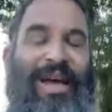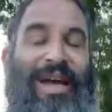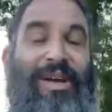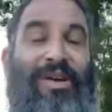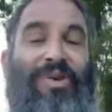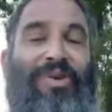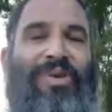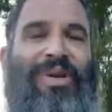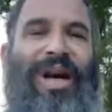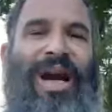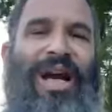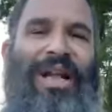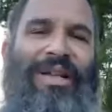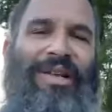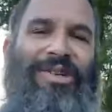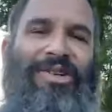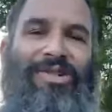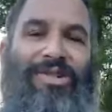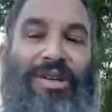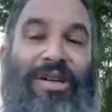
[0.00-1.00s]
and new
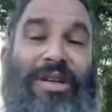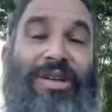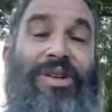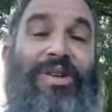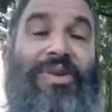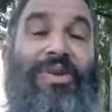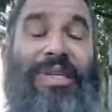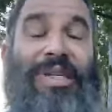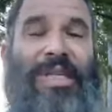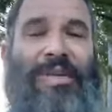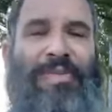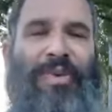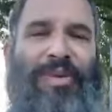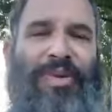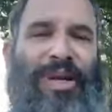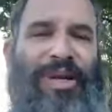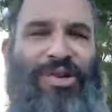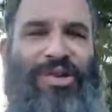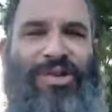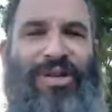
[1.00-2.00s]
knowledge and new
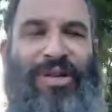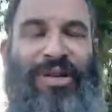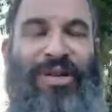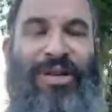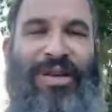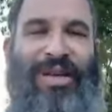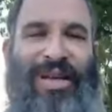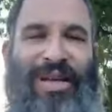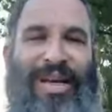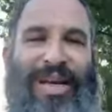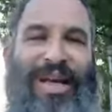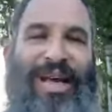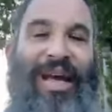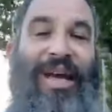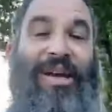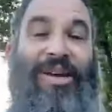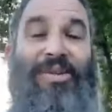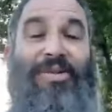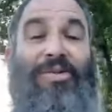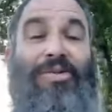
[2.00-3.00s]
inspiration
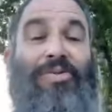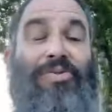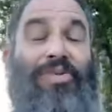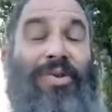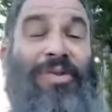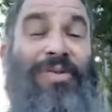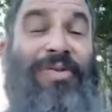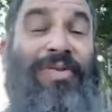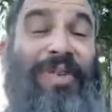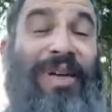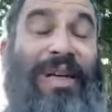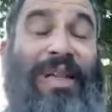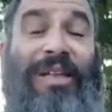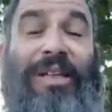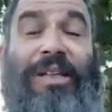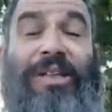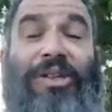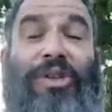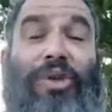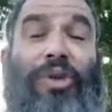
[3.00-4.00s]
and
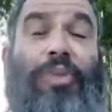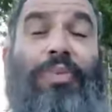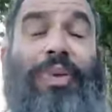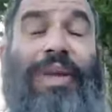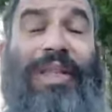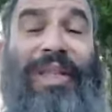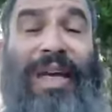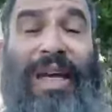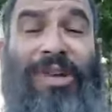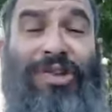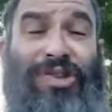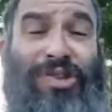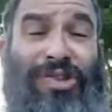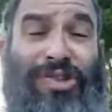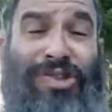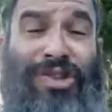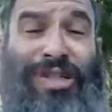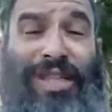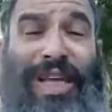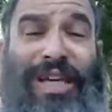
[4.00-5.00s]
revealing new
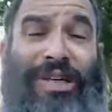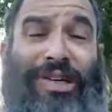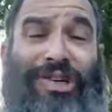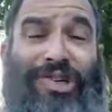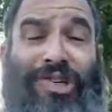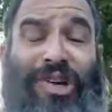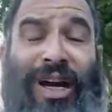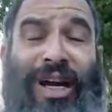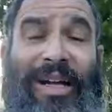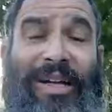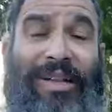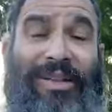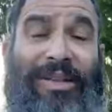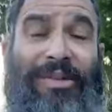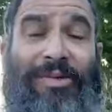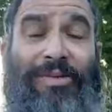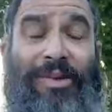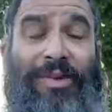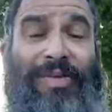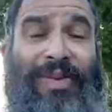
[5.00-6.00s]
potential, just like a child
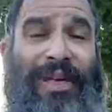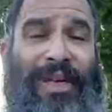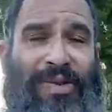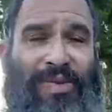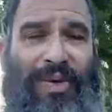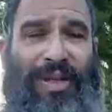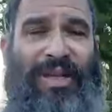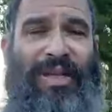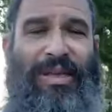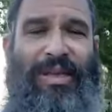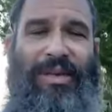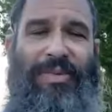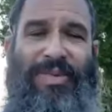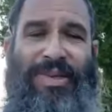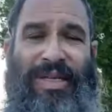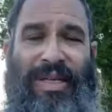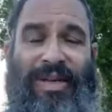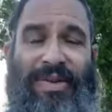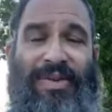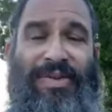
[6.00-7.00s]
reveals within
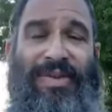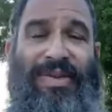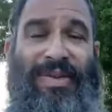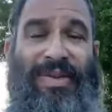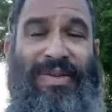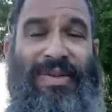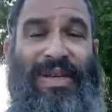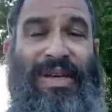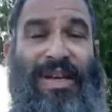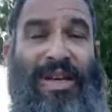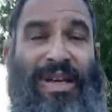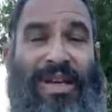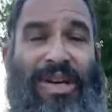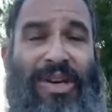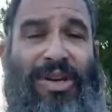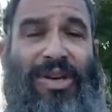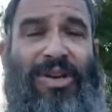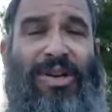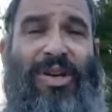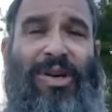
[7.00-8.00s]
themselves.
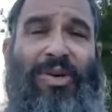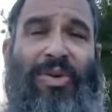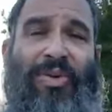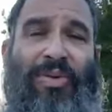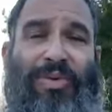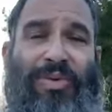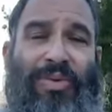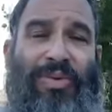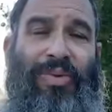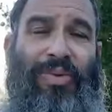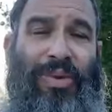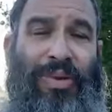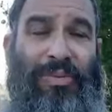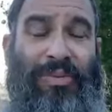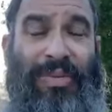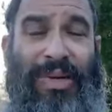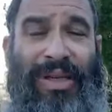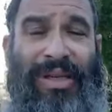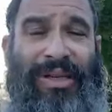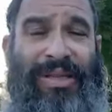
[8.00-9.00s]
You know,
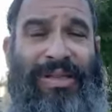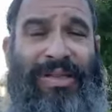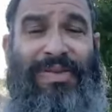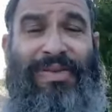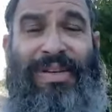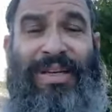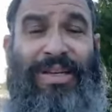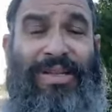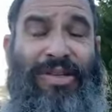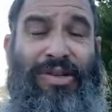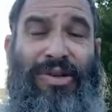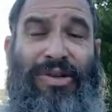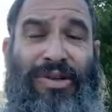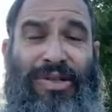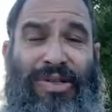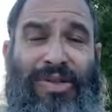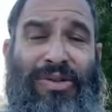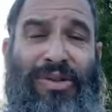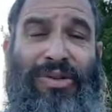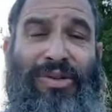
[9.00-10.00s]
when millions of kids go to
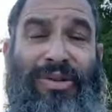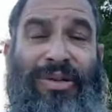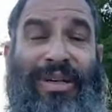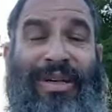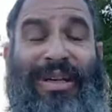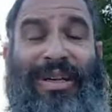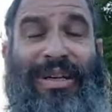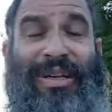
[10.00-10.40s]
school,